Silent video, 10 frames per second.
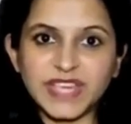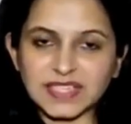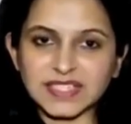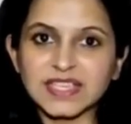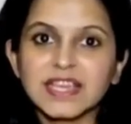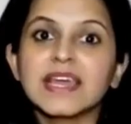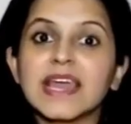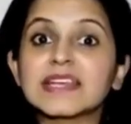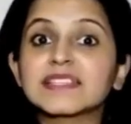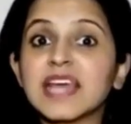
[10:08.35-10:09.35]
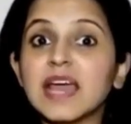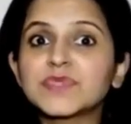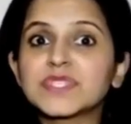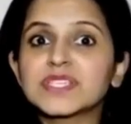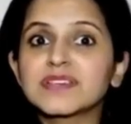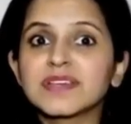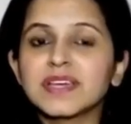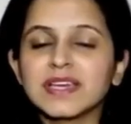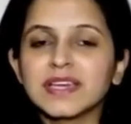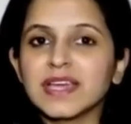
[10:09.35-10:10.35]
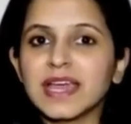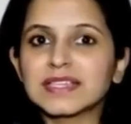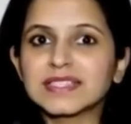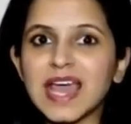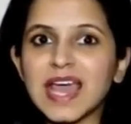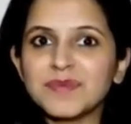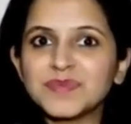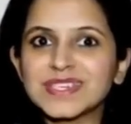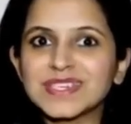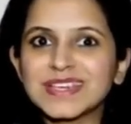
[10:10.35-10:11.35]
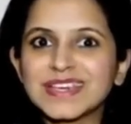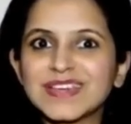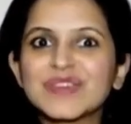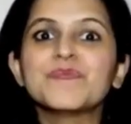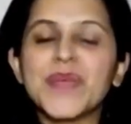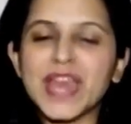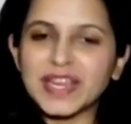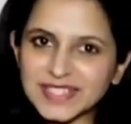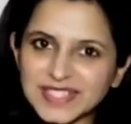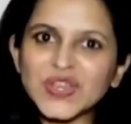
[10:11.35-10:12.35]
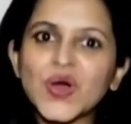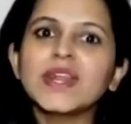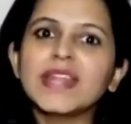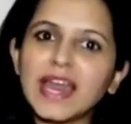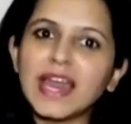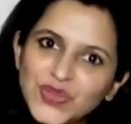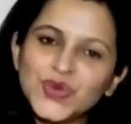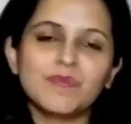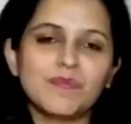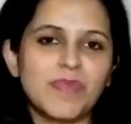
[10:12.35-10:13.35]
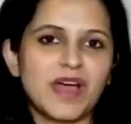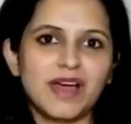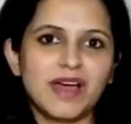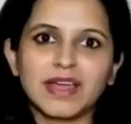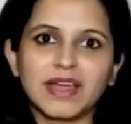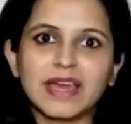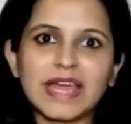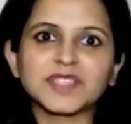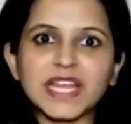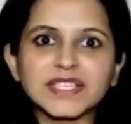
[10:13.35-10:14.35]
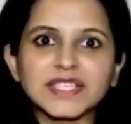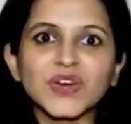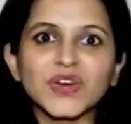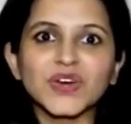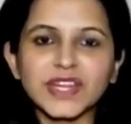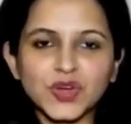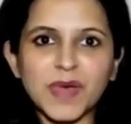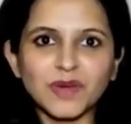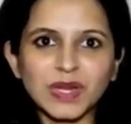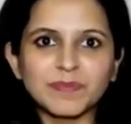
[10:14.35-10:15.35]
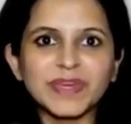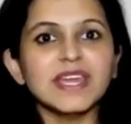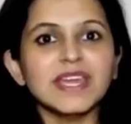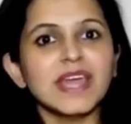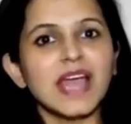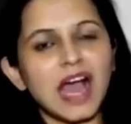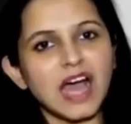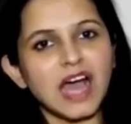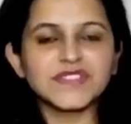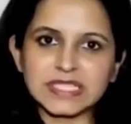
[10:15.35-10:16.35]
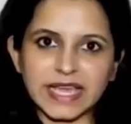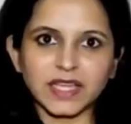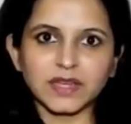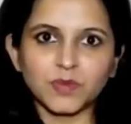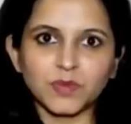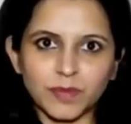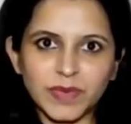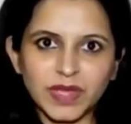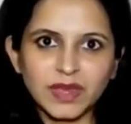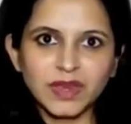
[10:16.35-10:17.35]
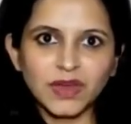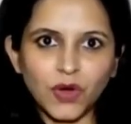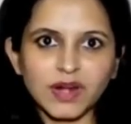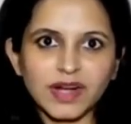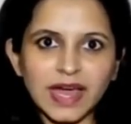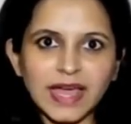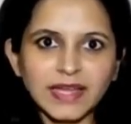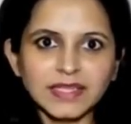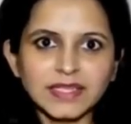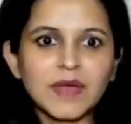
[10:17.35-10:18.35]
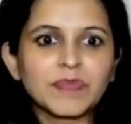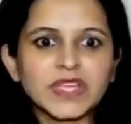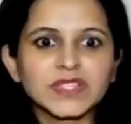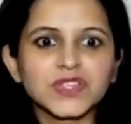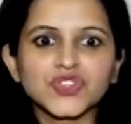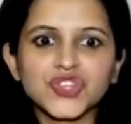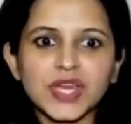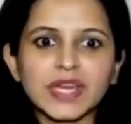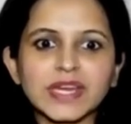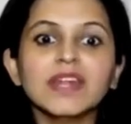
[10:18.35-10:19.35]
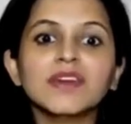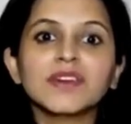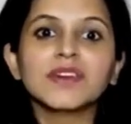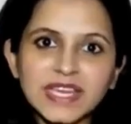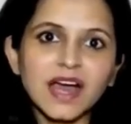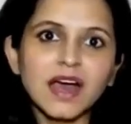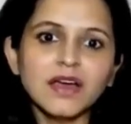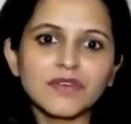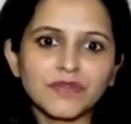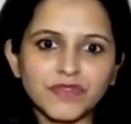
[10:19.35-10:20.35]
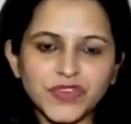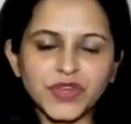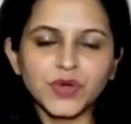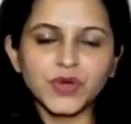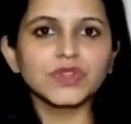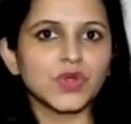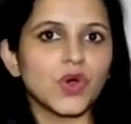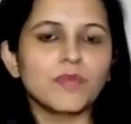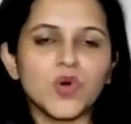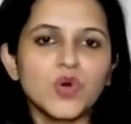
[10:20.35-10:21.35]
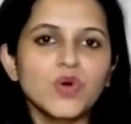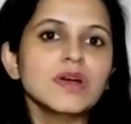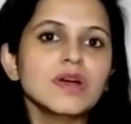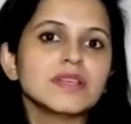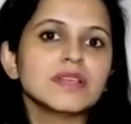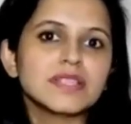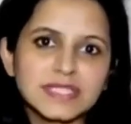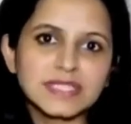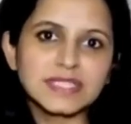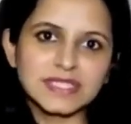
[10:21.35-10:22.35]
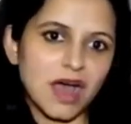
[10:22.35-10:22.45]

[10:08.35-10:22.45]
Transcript: Yes, except except person and null power. Correct. Person and null power will be after the second verb. All right. So, je n'ai rien vu dans mon sac.